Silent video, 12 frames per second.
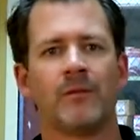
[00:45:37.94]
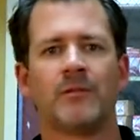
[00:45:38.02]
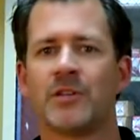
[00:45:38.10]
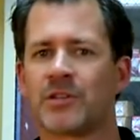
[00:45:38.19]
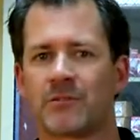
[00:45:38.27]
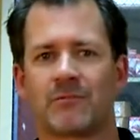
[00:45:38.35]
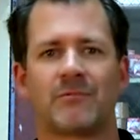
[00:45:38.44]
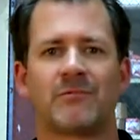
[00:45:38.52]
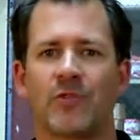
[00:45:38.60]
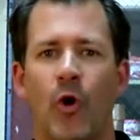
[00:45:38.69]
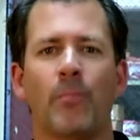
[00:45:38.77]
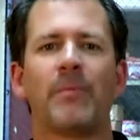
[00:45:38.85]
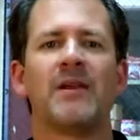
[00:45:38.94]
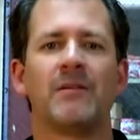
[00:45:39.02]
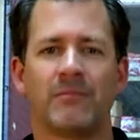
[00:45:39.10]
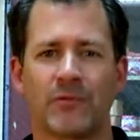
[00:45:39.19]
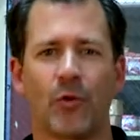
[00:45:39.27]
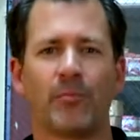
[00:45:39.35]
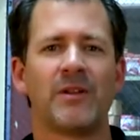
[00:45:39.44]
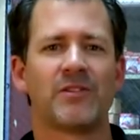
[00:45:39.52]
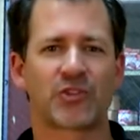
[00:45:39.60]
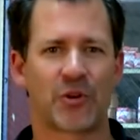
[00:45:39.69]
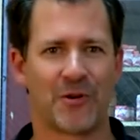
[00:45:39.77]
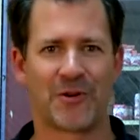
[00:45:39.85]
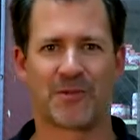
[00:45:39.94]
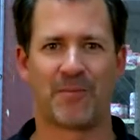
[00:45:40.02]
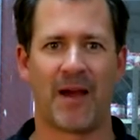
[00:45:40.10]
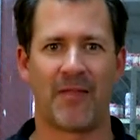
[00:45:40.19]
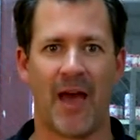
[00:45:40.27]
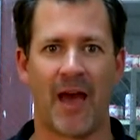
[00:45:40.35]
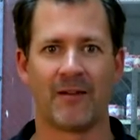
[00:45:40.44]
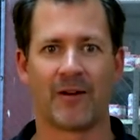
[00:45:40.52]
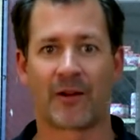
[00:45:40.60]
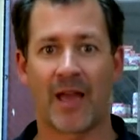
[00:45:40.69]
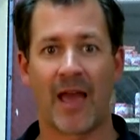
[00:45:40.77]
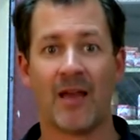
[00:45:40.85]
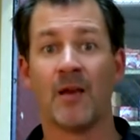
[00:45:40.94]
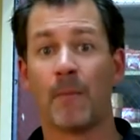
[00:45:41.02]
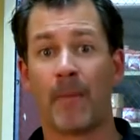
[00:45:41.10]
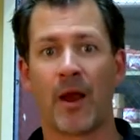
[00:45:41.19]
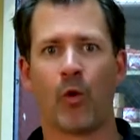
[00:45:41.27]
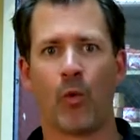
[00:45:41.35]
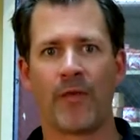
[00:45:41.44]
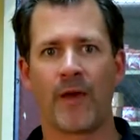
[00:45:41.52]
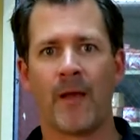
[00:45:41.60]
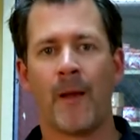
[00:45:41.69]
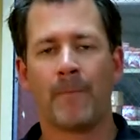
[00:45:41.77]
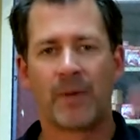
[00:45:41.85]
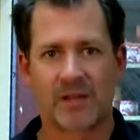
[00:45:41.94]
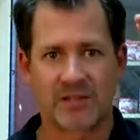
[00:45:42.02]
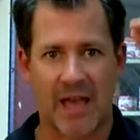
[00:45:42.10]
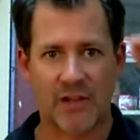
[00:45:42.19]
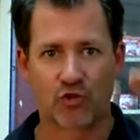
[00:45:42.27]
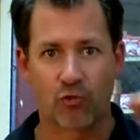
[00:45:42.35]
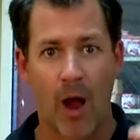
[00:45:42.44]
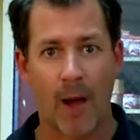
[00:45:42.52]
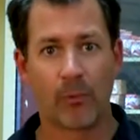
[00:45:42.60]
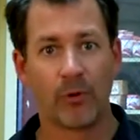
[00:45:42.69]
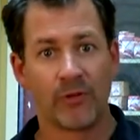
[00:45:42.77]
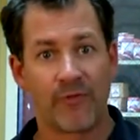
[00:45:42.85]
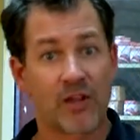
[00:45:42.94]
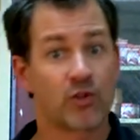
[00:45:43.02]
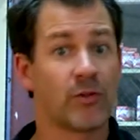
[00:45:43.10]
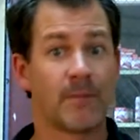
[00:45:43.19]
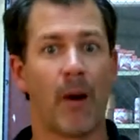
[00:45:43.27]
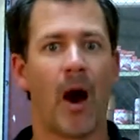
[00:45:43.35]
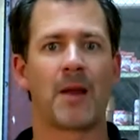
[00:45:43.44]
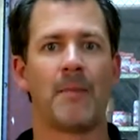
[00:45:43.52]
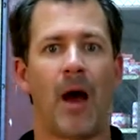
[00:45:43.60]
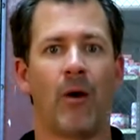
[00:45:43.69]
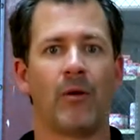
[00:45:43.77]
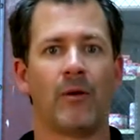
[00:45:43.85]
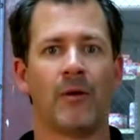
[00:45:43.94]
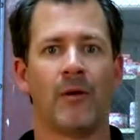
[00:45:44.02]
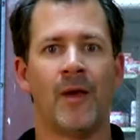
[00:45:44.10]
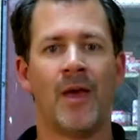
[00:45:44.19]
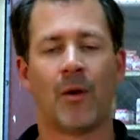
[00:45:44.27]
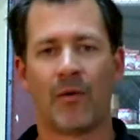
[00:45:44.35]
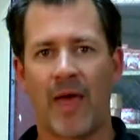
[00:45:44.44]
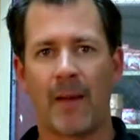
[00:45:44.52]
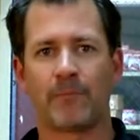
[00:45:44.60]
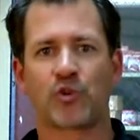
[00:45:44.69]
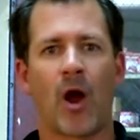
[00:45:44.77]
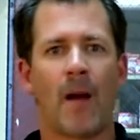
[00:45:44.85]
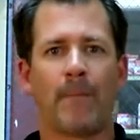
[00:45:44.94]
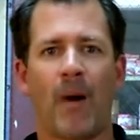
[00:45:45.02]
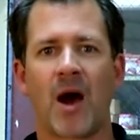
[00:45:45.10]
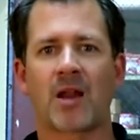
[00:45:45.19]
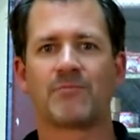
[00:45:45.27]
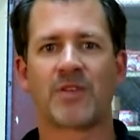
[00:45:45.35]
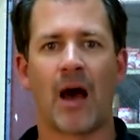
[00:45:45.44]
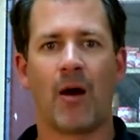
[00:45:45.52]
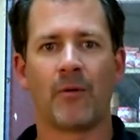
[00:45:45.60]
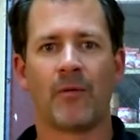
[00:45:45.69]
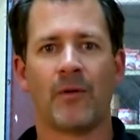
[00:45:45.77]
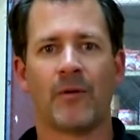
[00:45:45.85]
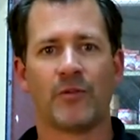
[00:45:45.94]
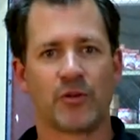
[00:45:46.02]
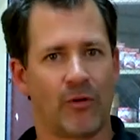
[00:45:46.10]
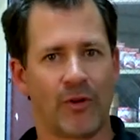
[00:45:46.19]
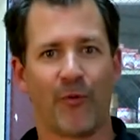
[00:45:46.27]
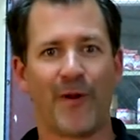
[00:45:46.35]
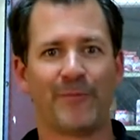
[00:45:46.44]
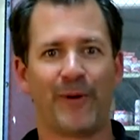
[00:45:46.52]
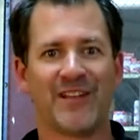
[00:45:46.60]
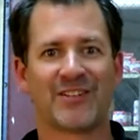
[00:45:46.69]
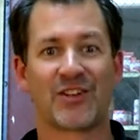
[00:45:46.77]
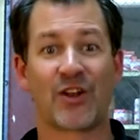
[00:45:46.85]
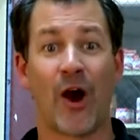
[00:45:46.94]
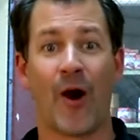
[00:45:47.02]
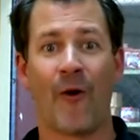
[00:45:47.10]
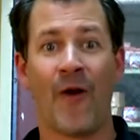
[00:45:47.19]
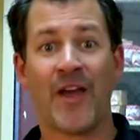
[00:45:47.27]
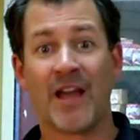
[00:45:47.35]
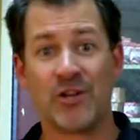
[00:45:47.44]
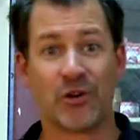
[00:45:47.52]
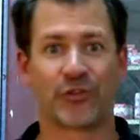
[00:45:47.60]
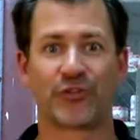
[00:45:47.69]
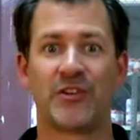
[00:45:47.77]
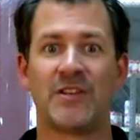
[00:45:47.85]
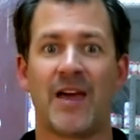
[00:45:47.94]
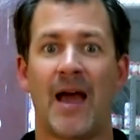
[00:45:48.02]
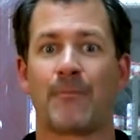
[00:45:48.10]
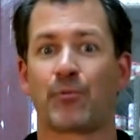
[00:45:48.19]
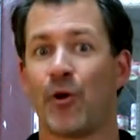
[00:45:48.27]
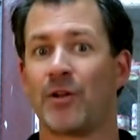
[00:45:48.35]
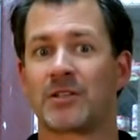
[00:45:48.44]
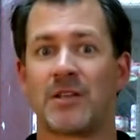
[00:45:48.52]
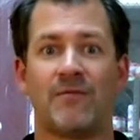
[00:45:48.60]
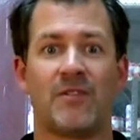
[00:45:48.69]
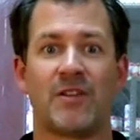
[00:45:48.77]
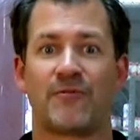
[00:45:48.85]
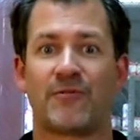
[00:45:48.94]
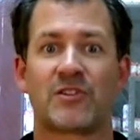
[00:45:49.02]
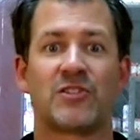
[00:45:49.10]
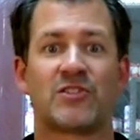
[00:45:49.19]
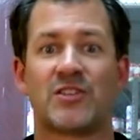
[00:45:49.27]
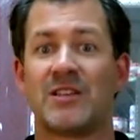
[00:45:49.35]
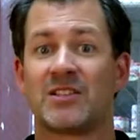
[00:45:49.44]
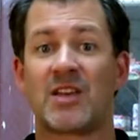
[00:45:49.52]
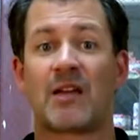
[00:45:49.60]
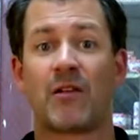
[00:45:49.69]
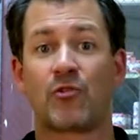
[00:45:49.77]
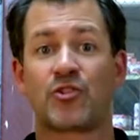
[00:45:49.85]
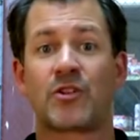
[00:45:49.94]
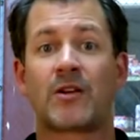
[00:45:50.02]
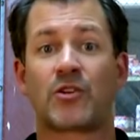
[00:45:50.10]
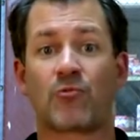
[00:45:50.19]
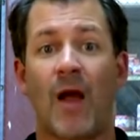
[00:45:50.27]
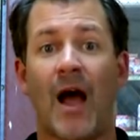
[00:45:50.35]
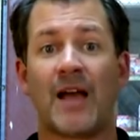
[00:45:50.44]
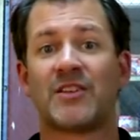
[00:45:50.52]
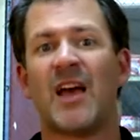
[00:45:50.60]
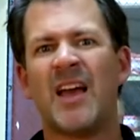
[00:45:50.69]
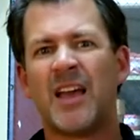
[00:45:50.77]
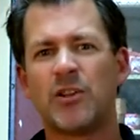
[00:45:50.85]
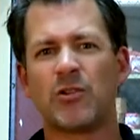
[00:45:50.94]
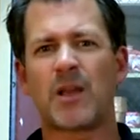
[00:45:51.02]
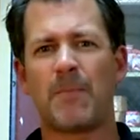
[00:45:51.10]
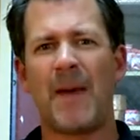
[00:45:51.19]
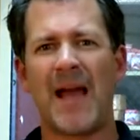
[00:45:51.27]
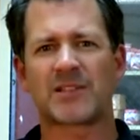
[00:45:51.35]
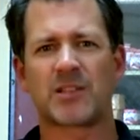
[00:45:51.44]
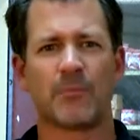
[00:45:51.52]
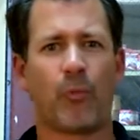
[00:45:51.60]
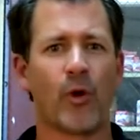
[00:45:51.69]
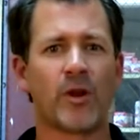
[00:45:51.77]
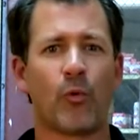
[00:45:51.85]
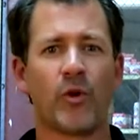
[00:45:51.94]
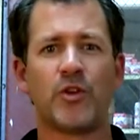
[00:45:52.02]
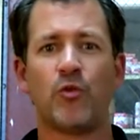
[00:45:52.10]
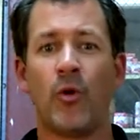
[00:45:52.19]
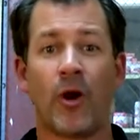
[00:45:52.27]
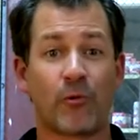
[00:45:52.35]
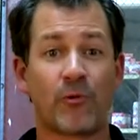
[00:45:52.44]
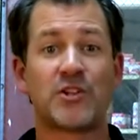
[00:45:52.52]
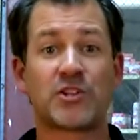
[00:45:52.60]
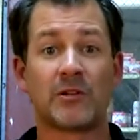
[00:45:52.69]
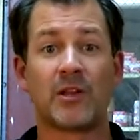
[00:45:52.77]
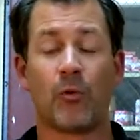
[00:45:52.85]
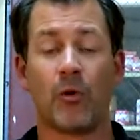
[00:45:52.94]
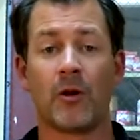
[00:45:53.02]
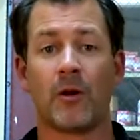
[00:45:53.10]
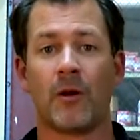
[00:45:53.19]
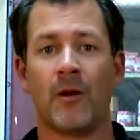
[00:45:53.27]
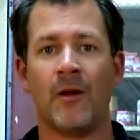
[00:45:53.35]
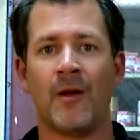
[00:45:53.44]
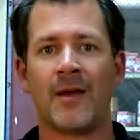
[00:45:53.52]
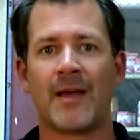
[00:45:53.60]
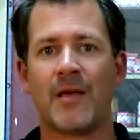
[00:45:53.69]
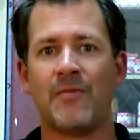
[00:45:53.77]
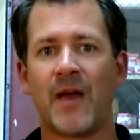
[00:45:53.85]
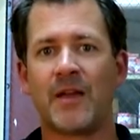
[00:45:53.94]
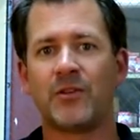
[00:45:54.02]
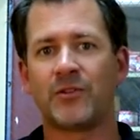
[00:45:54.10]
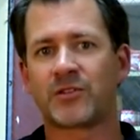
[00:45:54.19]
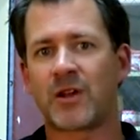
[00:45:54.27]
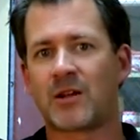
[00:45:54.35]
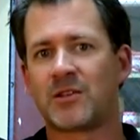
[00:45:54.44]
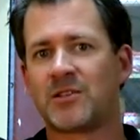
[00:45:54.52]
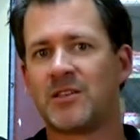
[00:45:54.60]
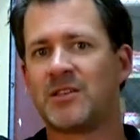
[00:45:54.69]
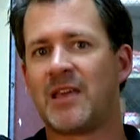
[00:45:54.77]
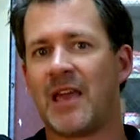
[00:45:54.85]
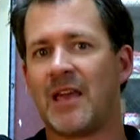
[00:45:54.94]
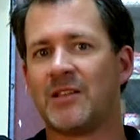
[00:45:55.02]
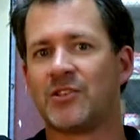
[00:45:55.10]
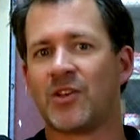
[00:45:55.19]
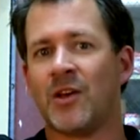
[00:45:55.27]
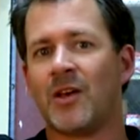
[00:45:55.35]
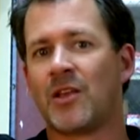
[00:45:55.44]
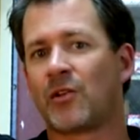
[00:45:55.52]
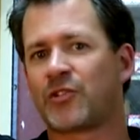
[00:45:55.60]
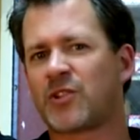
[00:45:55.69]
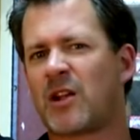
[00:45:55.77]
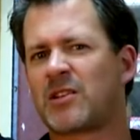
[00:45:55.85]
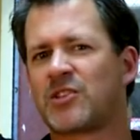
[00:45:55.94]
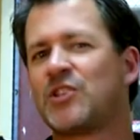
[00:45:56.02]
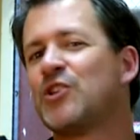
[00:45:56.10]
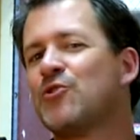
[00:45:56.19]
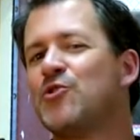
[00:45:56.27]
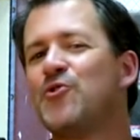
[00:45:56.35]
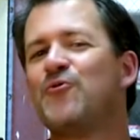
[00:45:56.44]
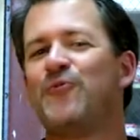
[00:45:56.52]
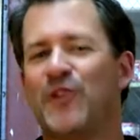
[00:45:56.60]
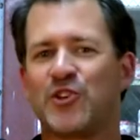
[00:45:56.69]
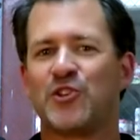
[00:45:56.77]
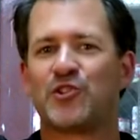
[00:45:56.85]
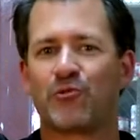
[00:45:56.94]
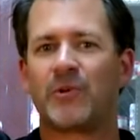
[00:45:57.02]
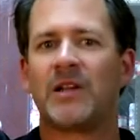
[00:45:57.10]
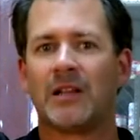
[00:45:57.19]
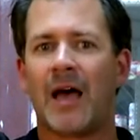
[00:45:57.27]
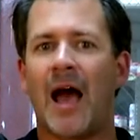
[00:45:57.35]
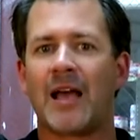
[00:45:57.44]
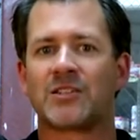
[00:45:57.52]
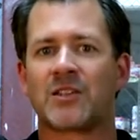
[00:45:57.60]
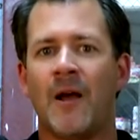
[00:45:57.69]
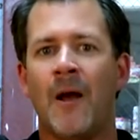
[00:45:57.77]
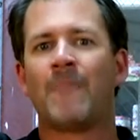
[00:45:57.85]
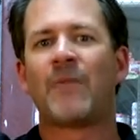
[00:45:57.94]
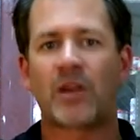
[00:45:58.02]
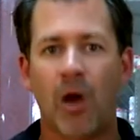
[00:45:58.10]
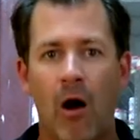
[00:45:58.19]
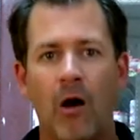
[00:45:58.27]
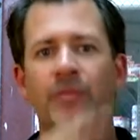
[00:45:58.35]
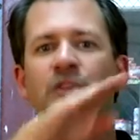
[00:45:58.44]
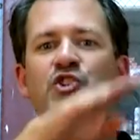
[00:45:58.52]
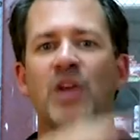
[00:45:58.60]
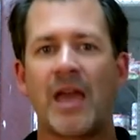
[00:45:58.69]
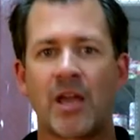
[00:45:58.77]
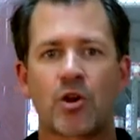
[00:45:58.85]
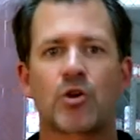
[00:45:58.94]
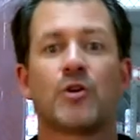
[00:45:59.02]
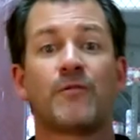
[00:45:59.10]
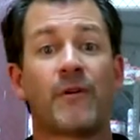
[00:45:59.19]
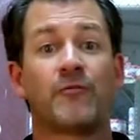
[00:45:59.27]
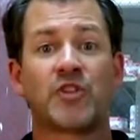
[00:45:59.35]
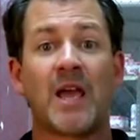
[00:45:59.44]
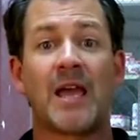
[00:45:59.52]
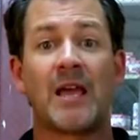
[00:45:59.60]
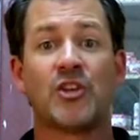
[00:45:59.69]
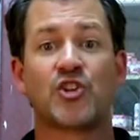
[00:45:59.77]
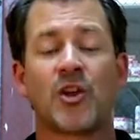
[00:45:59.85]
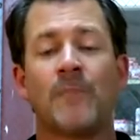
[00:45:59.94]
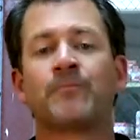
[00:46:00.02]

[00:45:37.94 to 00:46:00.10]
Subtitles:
Just don't be discouraged by that, okay? Bear with it, because that drop will eventually bottom out. And when that drop bottoms out, there's only one place to go. And you'll see that productivity, efficiency, etc. start to rise. And you'll get back to the point where you originally were. And then you'll start to see gains. And you'll start to see your new visions realized. They call it the J-curve of change.